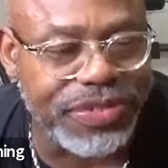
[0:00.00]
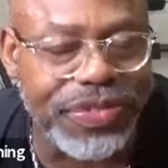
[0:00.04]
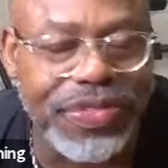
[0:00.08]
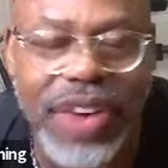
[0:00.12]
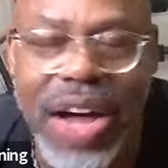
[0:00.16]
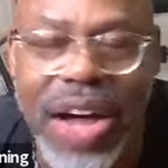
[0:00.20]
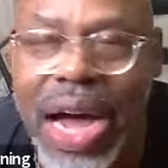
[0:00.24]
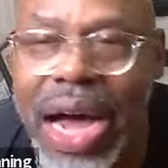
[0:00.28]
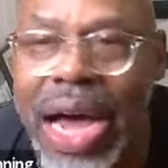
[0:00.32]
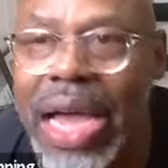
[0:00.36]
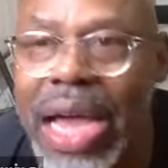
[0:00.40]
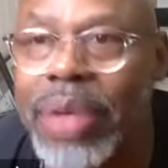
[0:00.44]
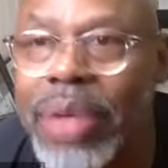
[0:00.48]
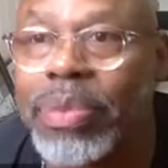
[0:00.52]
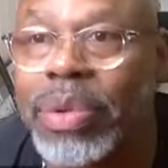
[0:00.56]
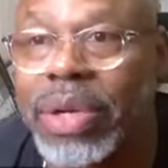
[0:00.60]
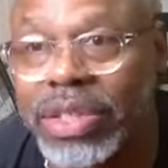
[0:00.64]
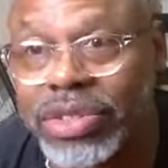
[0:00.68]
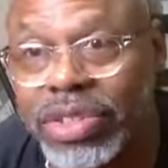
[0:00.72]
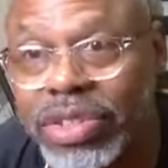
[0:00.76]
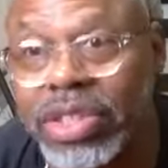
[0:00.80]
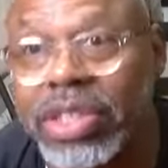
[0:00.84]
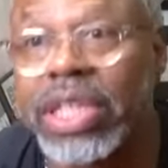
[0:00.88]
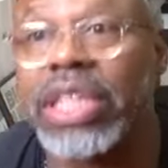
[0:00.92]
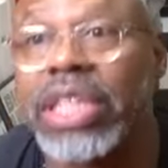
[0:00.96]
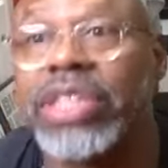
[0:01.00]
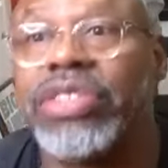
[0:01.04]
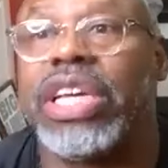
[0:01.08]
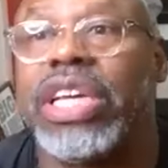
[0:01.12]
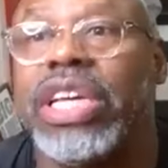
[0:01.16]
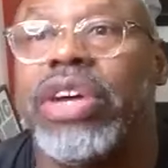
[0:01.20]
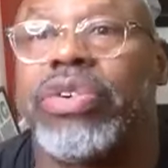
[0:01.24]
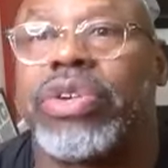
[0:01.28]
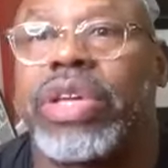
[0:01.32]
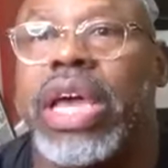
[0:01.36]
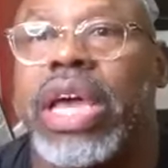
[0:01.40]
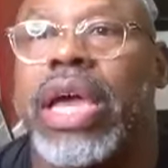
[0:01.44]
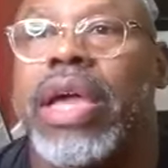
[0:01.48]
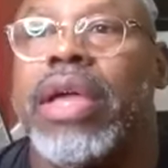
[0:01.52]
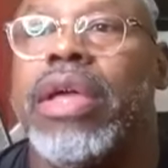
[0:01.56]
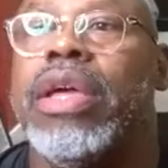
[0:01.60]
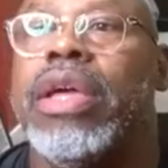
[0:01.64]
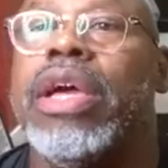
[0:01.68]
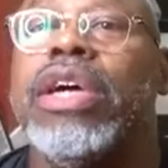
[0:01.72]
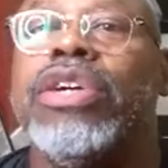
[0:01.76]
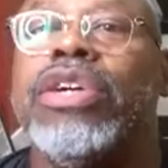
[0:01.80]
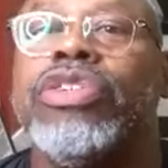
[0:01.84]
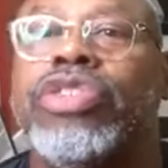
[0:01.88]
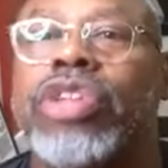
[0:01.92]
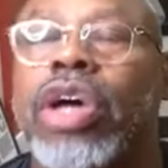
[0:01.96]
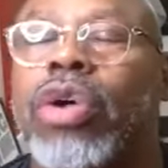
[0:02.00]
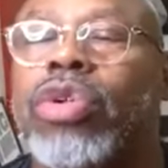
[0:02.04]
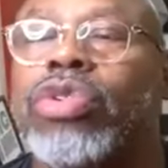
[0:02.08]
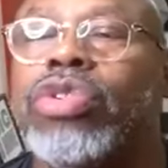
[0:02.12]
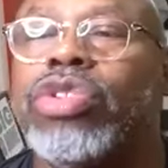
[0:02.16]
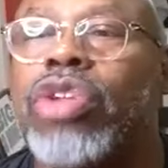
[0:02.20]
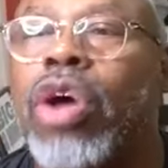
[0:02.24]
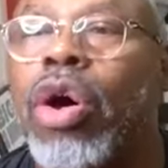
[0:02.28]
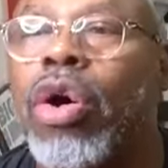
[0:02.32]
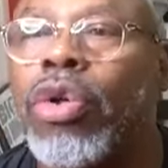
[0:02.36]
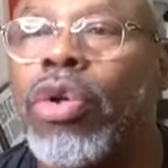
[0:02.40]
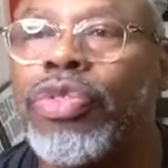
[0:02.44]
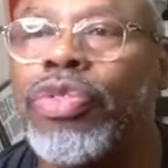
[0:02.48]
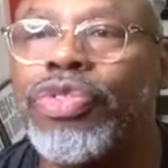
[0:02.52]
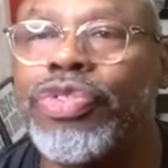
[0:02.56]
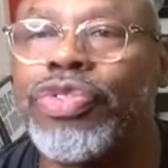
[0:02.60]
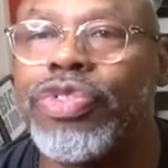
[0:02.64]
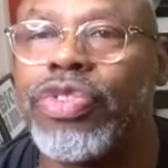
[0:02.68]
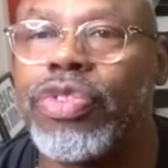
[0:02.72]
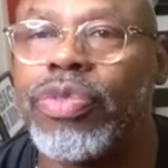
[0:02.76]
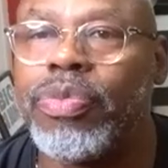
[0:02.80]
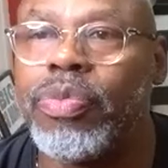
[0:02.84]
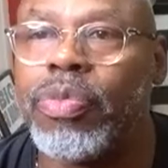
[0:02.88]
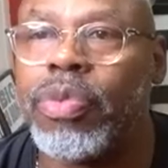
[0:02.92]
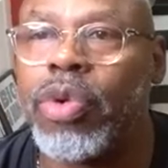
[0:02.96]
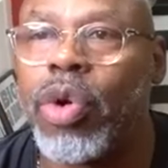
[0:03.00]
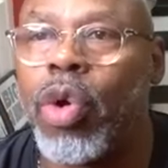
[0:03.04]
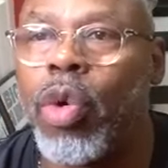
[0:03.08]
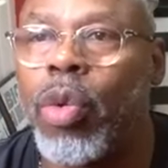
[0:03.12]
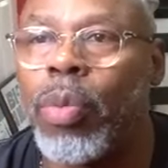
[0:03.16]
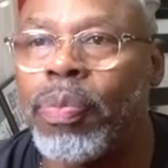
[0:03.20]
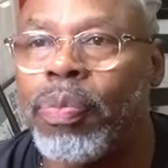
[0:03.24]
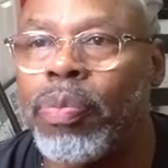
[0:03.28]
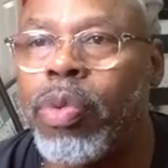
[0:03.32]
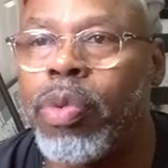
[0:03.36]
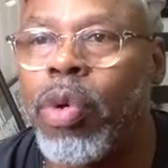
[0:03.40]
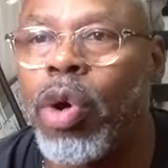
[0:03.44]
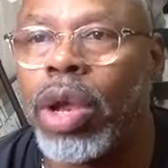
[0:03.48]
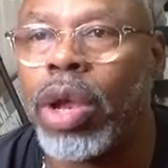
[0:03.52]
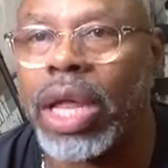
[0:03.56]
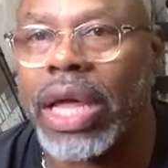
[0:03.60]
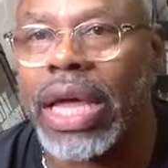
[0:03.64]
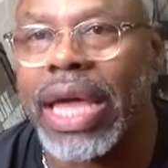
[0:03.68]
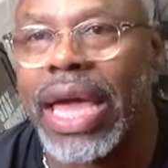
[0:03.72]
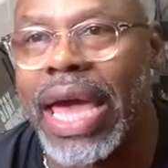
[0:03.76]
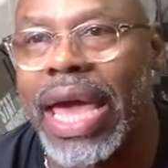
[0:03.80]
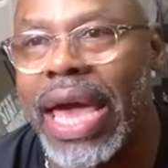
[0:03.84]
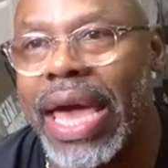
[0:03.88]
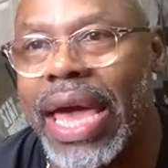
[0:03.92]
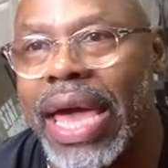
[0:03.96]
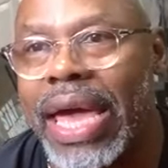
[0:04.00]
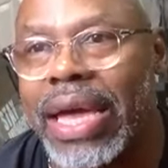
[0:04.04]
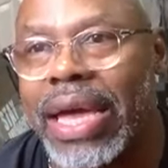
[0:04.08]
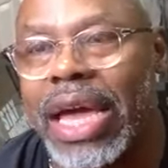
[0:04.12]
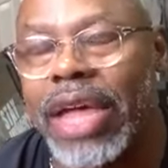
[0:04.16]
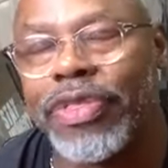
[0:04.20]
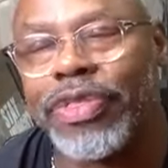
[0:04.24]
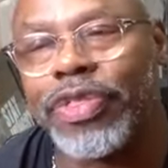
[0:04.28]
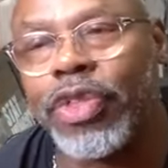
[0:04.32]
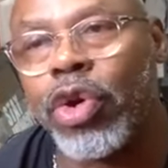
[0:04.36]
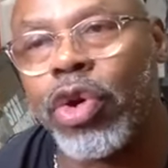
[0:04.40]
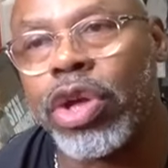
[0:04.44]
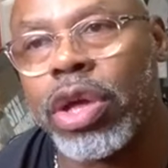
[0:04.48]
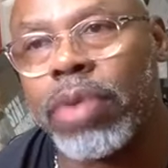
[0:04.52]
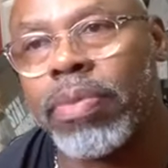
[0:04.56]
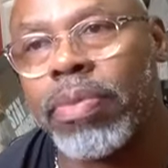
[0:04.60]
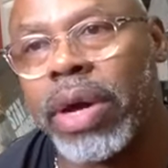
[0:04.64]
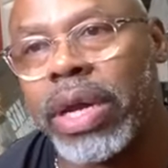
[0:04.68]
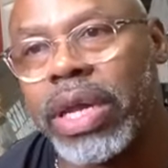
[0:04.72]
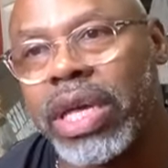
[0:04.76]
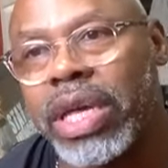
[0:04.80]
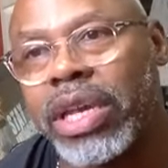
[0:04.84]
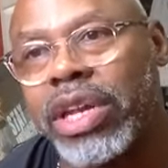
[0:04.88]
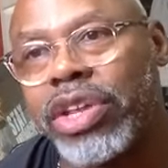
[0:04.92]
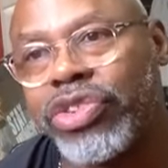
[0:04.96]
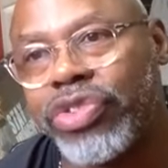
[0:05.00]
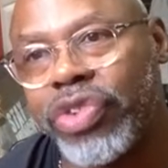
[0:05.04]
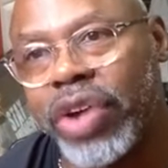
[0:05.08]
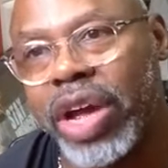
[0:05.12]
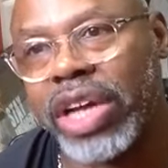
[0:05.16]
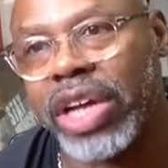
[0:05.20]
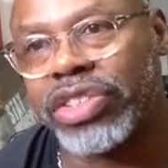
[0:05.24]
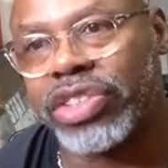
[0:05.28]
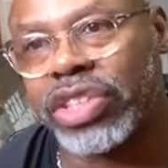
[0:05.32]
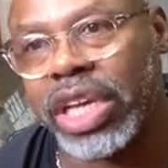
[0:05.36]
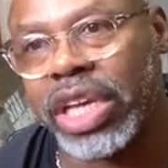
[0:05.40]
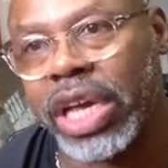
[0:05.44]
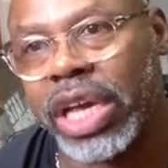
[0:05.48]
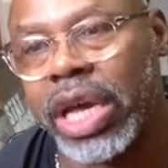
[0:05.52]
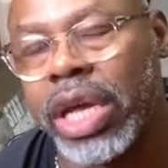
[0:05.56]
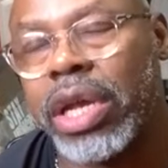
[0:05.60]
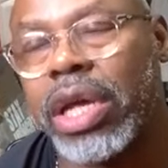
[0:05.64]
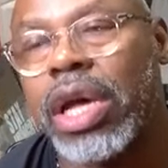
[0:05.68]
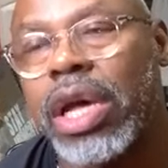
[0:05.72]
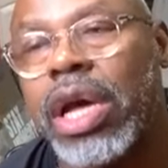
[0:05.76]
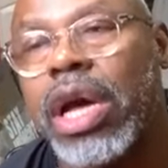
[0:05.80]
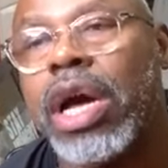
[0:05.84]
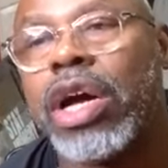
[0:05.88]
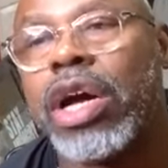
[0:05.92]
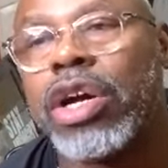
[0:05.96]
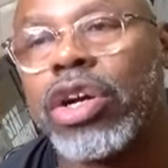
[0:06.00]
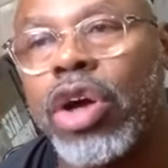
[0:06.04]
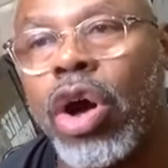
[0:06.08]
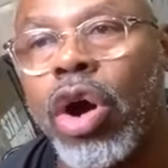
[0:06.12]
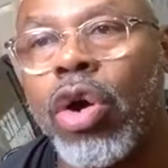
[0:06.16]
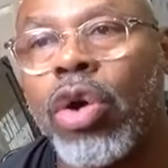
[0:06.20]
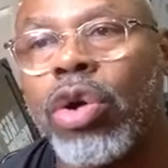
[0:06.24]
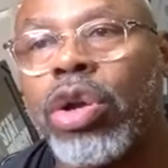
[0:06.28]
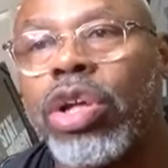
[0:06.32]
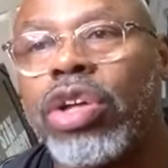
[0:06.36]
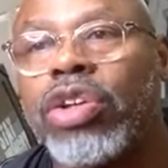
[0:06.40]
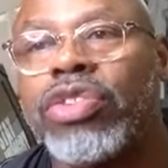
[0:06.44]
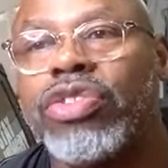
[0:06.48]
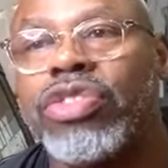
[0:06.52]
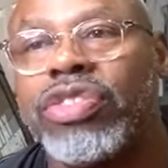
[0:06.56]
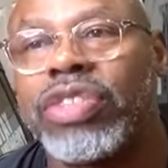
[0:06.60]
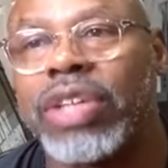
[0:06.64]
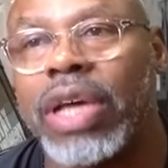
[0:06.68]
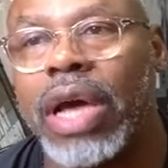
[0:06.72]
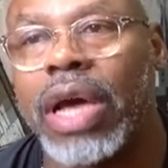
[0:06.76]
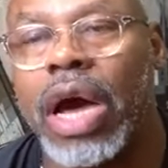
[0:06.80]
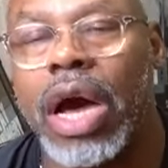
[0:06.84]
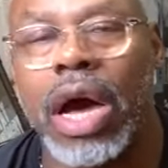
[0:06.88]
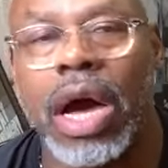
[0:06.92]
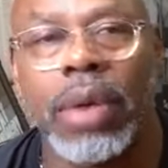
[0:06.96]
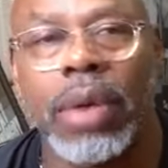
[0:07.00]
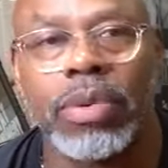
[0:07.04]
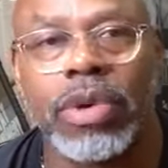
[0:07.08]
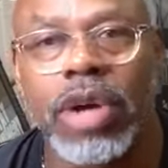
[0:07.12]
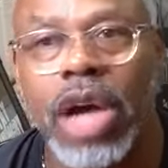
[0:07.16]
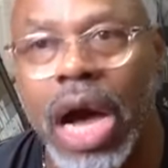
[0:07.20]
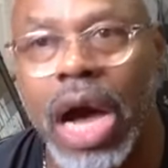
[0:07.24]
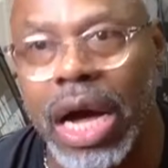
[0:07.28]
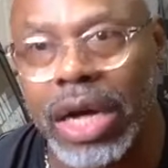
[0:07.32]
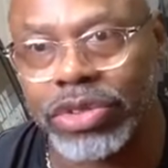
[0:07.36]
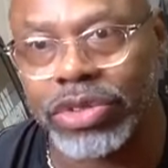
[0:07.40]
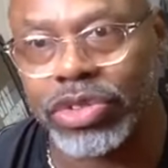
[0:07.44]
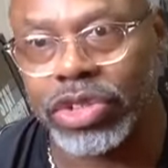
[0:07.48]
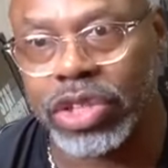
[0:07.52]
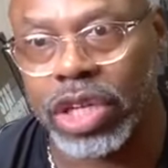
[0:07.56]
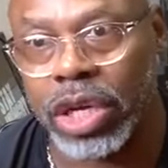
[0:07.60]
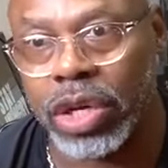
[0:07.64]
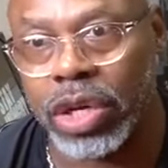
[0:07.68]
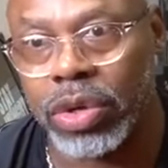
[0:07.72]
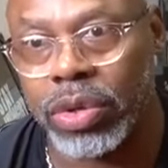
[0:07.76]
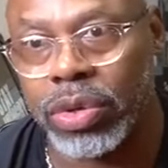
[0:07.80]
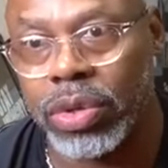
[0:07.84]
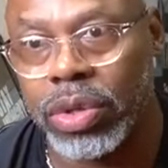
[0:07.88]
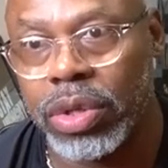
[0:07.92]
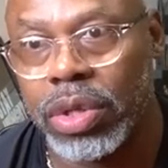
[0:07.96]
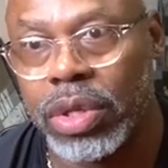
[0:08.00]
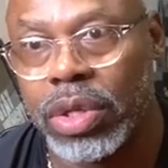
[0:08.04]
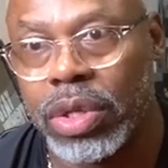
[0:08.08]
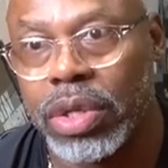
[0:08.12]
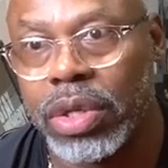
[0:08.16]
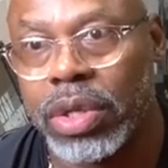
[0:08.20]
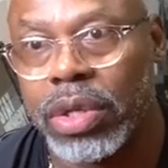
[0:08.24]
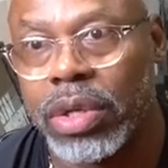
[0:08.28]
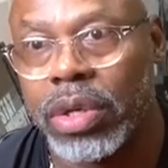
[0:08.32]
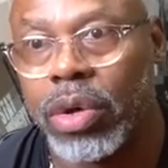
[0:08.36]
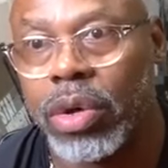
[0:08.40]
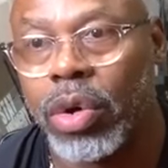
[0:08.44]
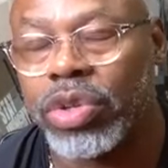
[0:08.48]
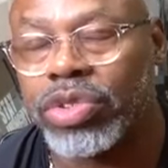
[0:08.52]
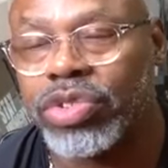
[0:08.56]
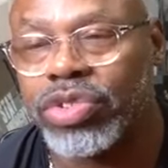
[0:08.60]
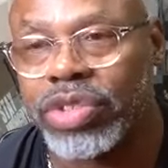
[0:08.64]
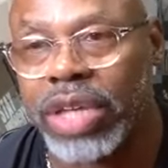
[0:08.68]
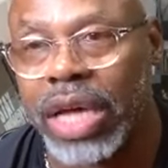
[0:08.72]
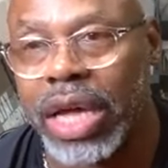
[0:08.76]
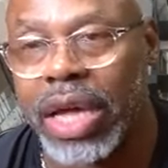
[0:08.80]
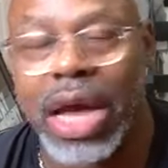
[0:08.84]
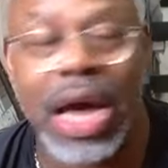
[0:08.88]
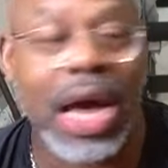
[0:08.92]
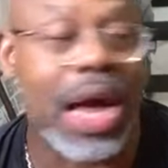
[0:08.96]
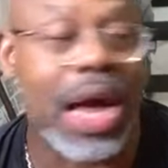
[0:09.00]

fine. Listen to this here, okay? So don't boil an egg and throw your money in the trash can. Go to Costco. Or say,